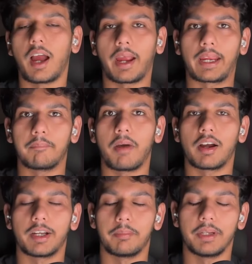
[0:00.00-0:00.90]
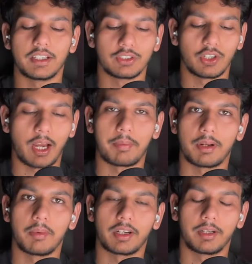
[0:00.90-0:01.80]
market makers or capital
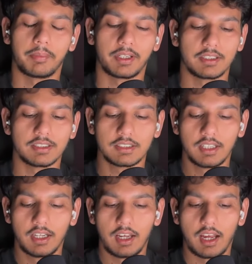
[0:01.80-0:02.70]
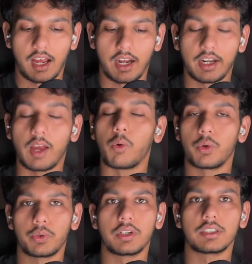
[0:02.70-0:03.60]
market makers, and I want
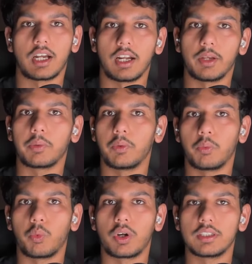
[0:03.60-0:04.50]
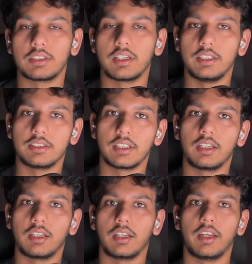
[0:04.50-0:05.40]
to understand like what is the
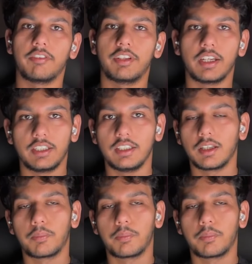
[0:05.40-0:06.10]
reason if they're either